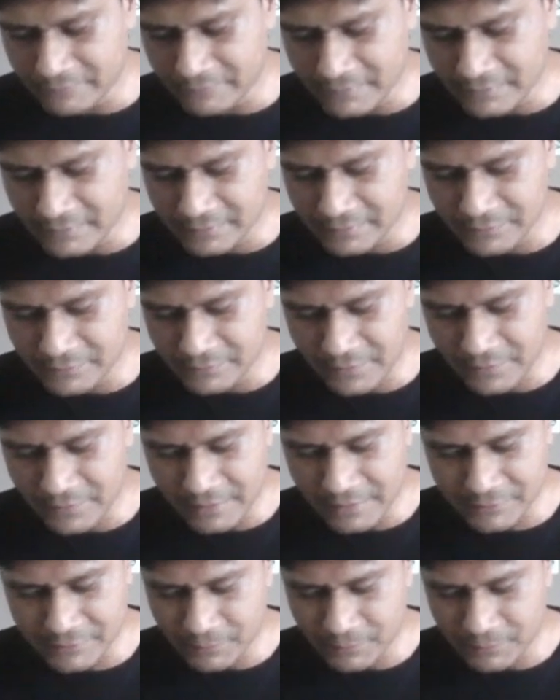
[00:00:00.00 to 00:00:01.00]
So the
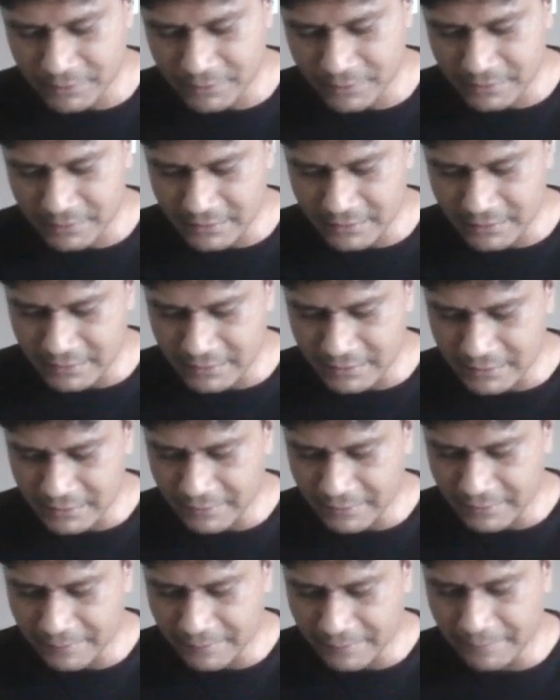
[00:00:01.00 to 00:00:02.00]
next one
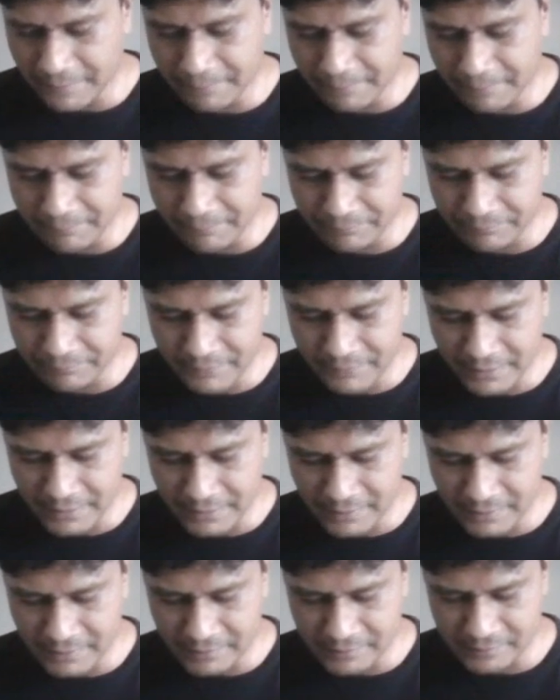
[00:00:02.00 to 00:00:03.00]

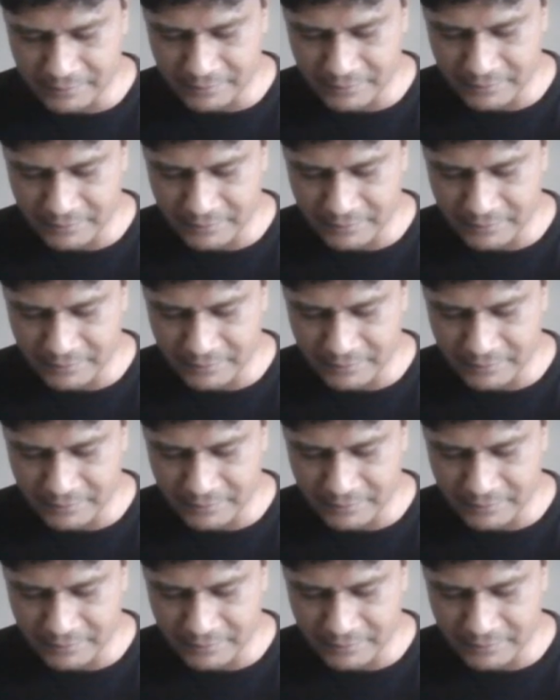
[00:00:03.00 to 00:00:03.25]
is